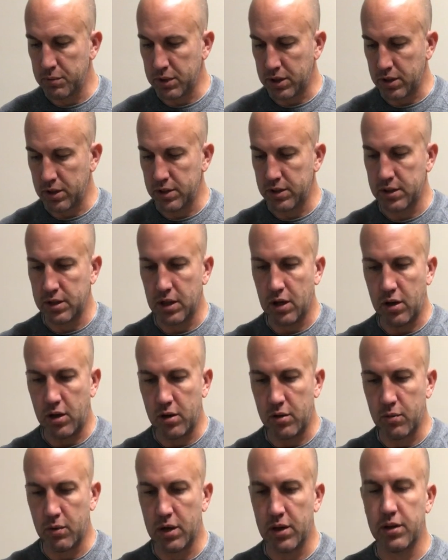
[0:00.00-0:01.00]
because the
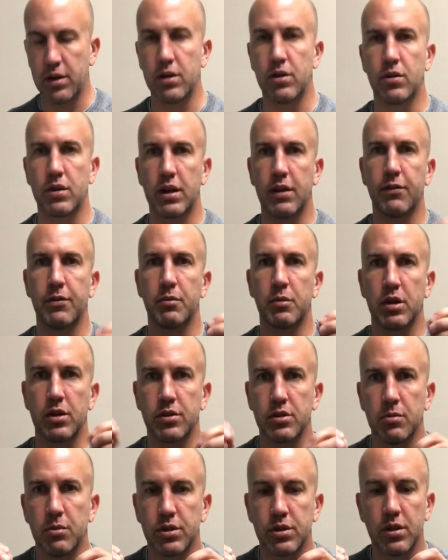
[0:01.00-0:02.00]
hardware that you'll get from
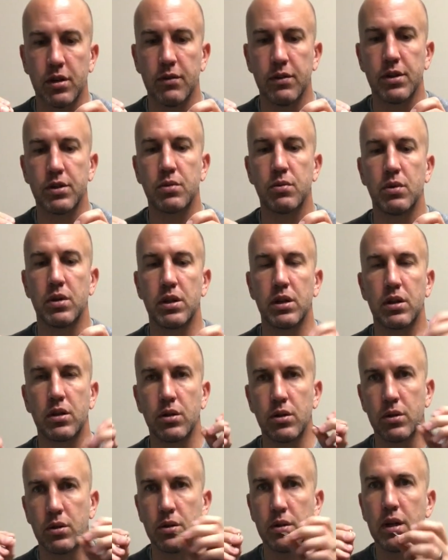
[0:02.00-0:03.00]
customer service will
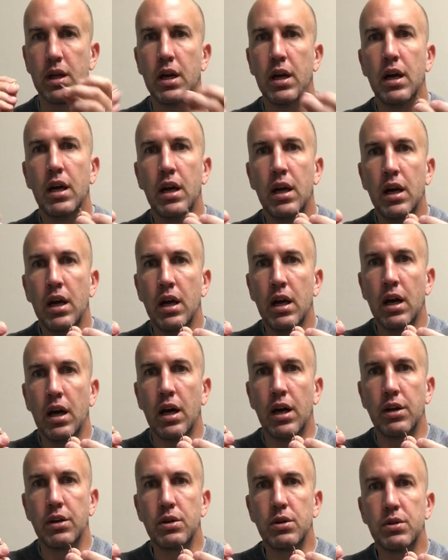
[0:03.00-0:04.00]
include
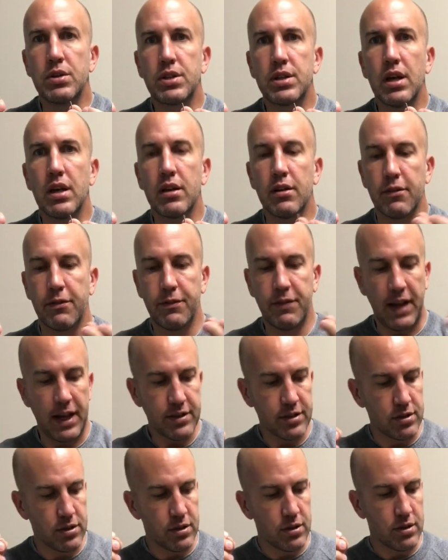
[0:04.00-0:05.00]
a new set of
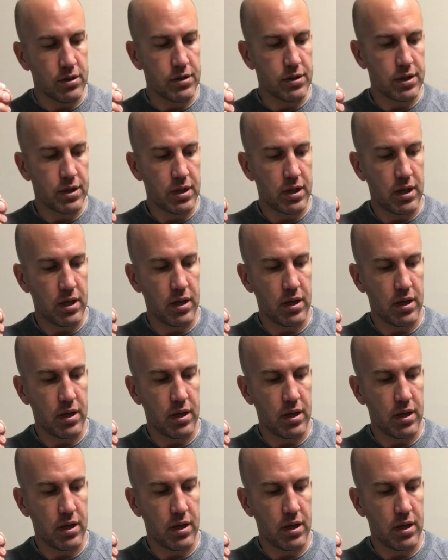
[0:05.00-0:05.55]
fasteners,